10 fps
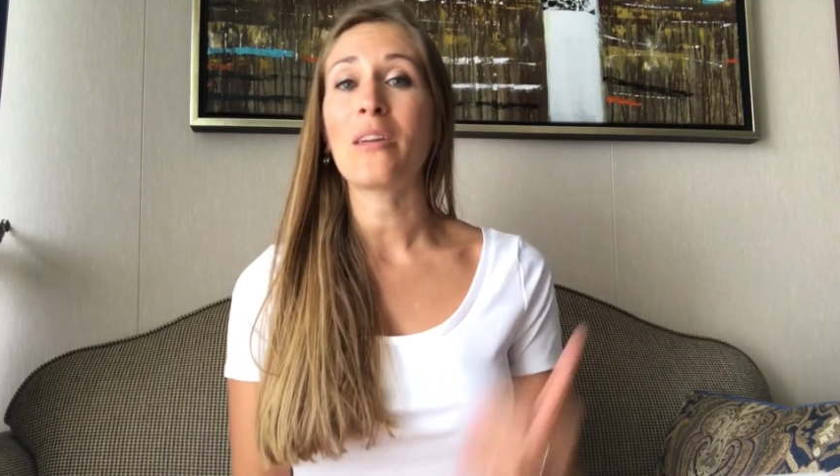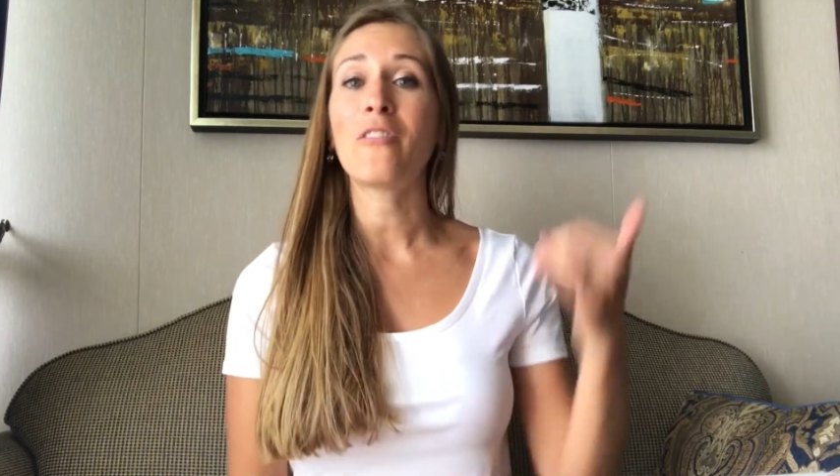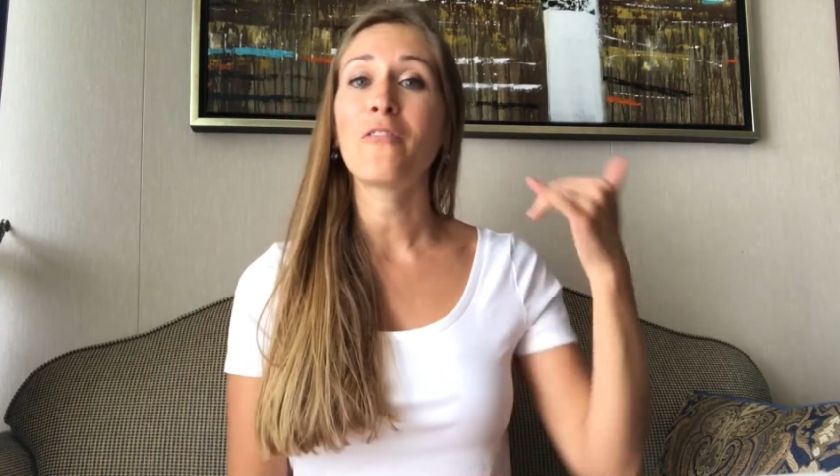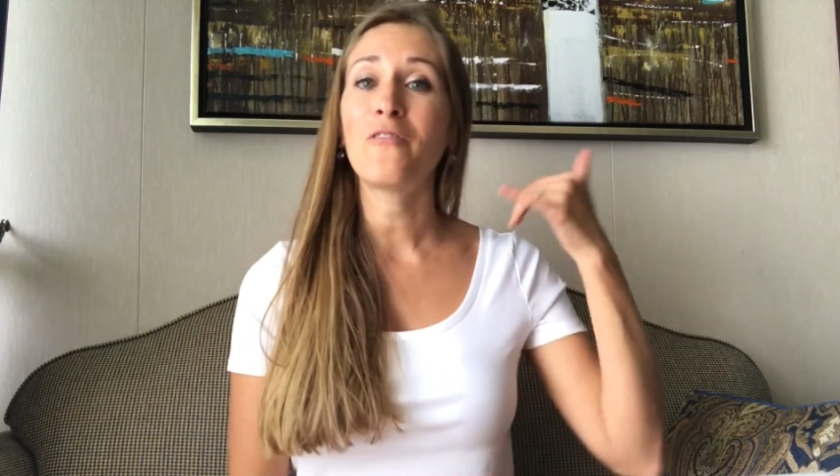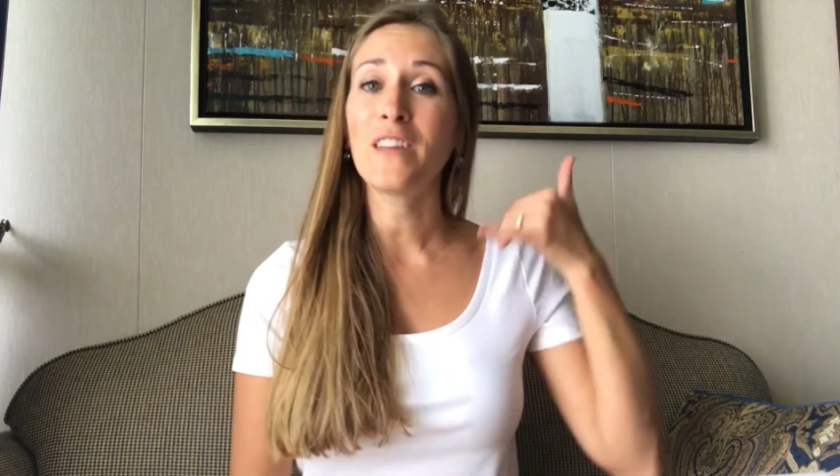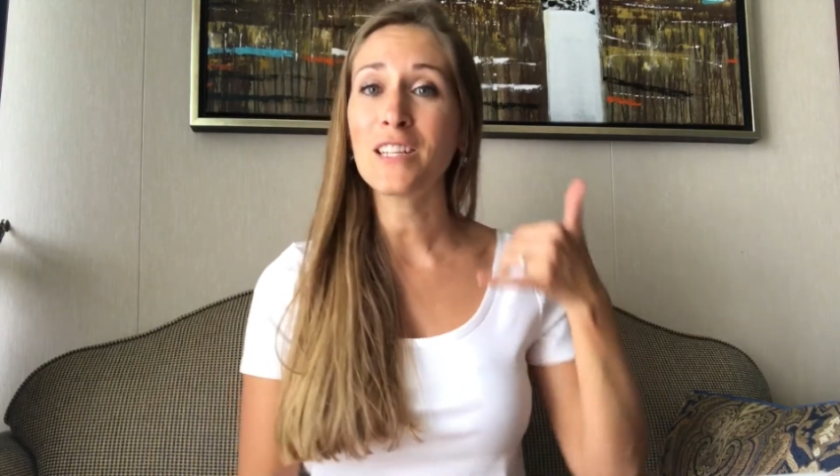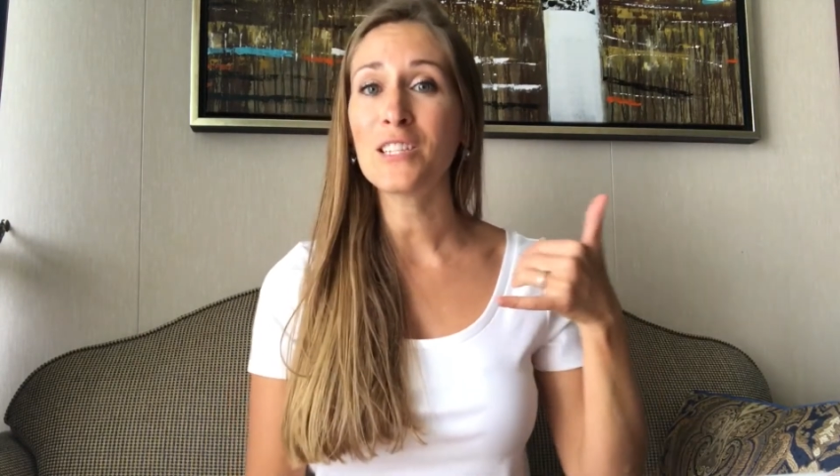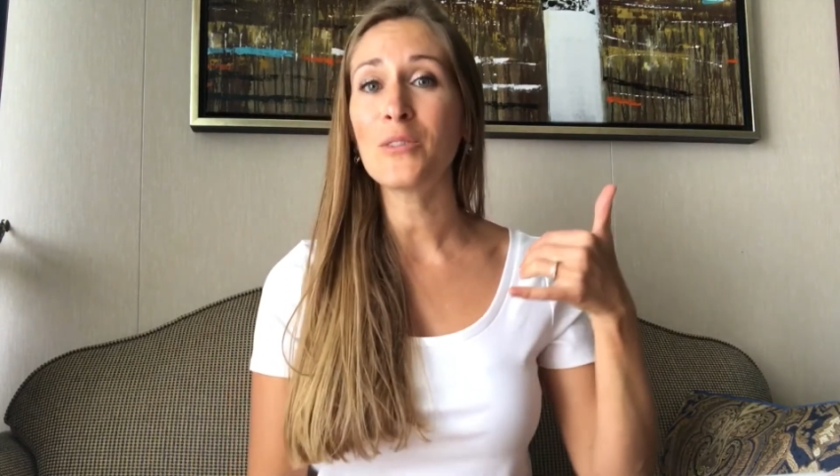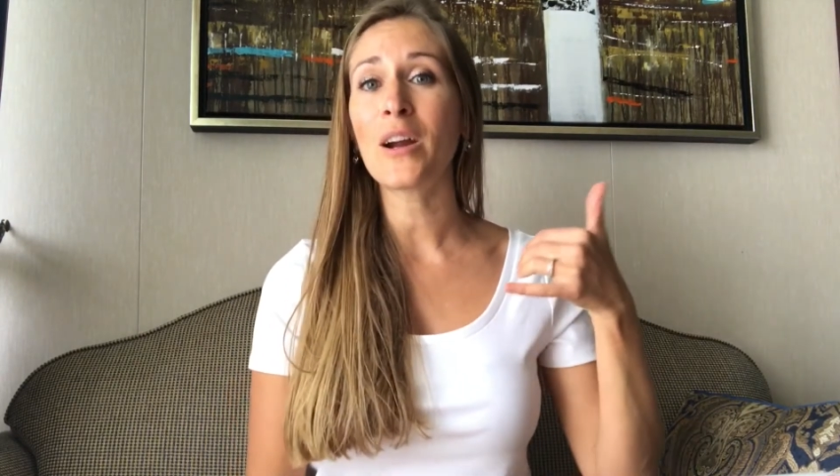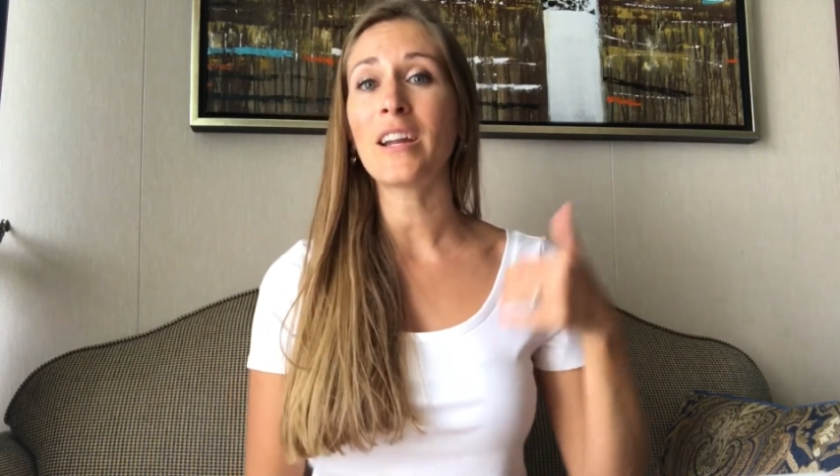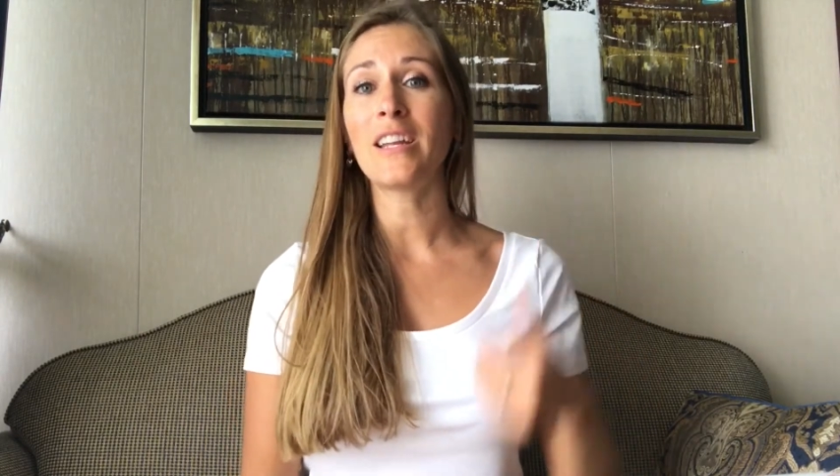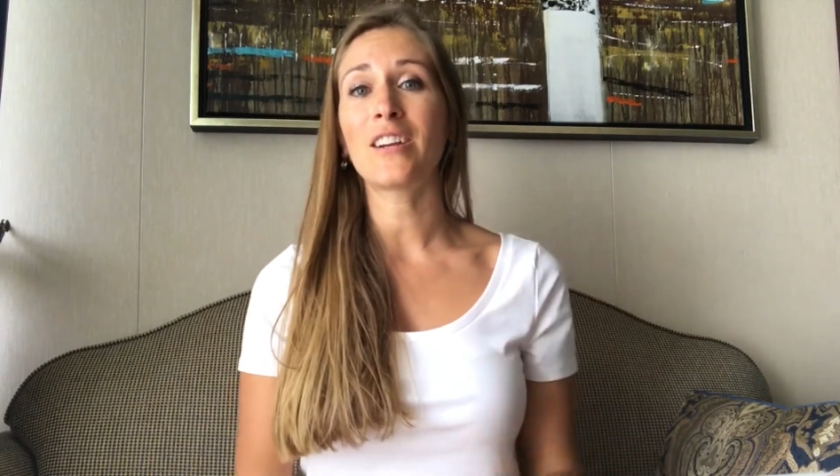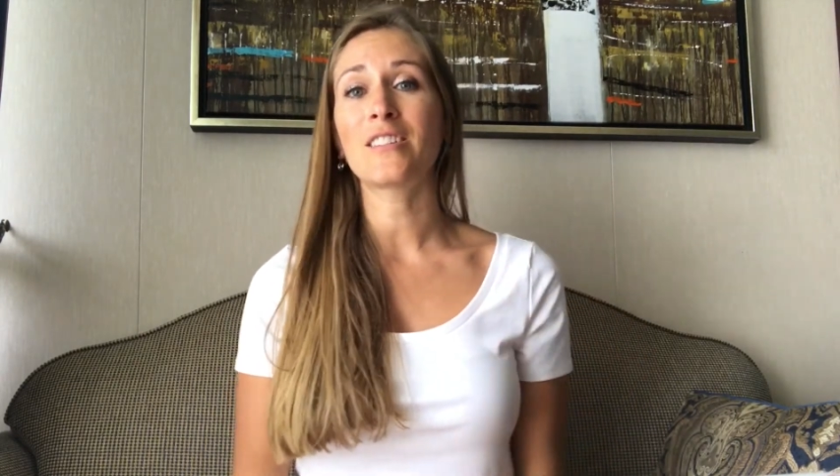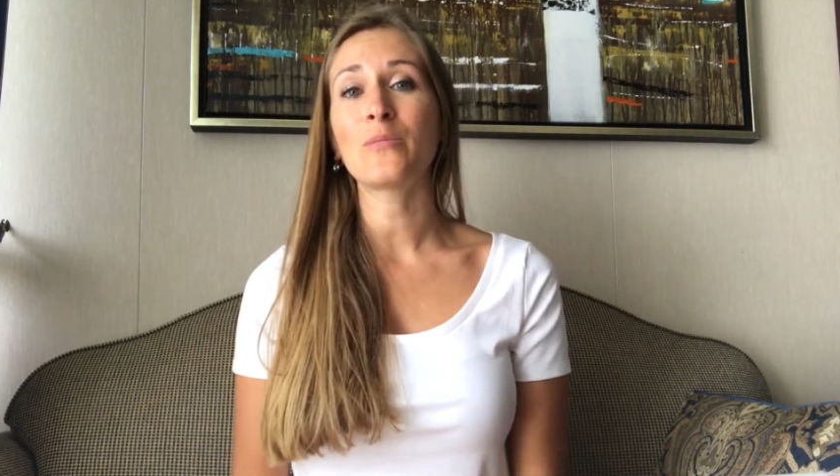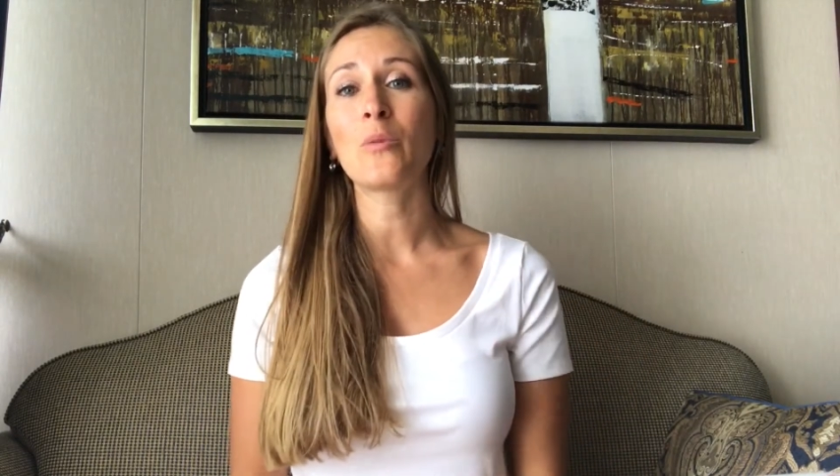we have it fixed to our
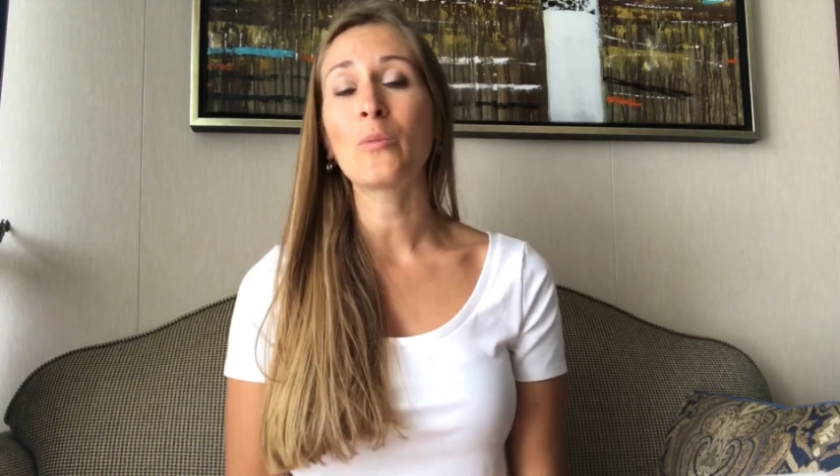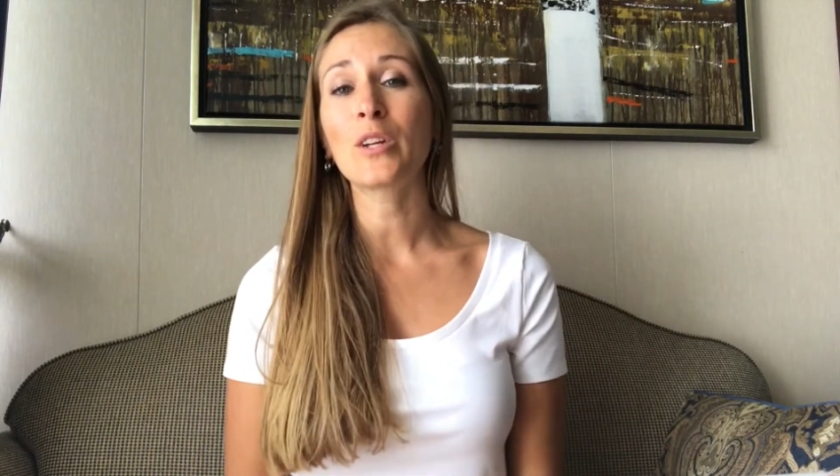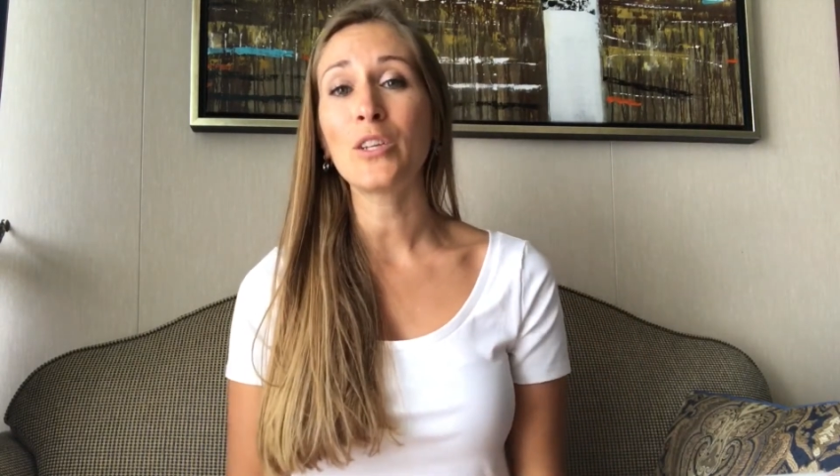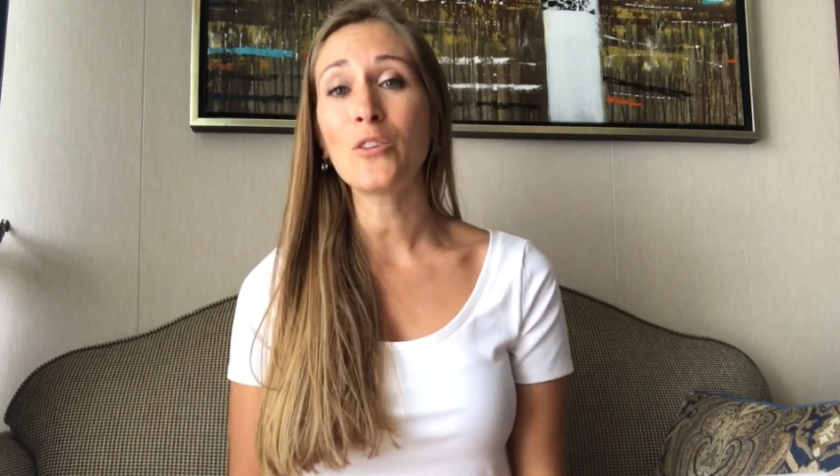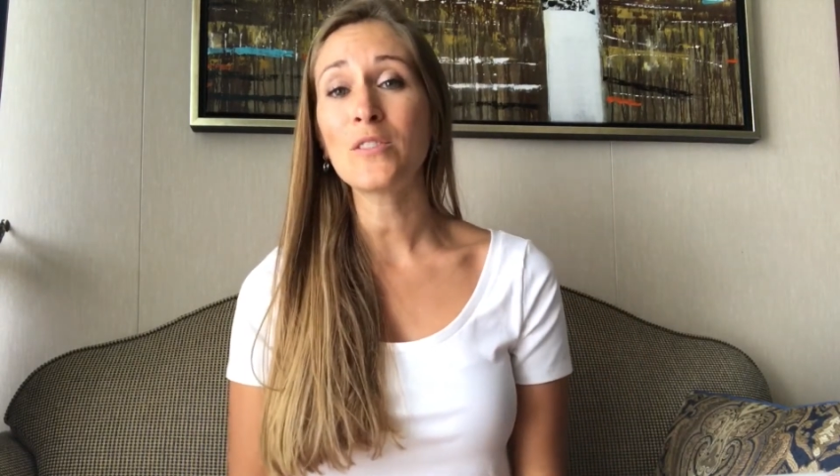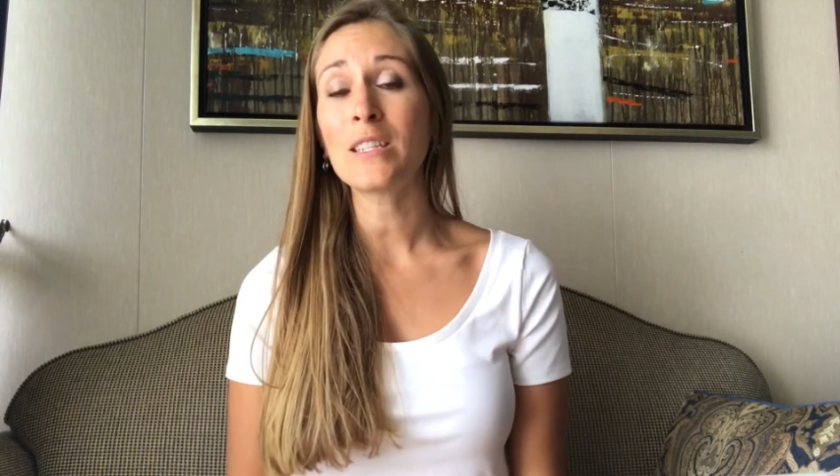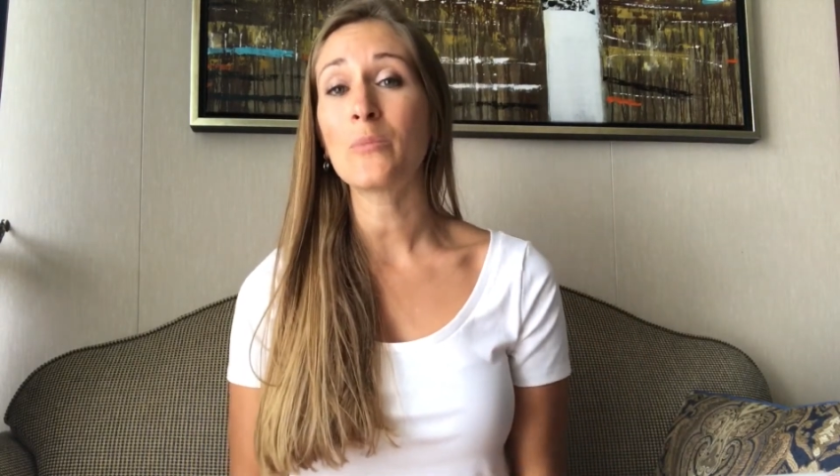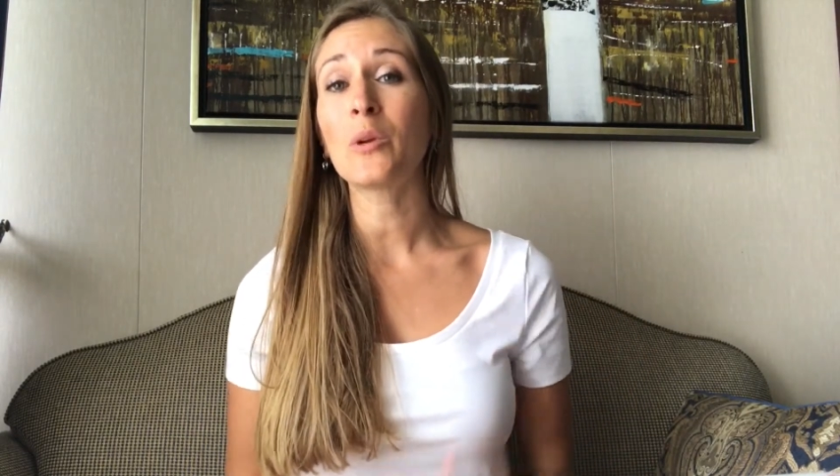ears, and when we're using it,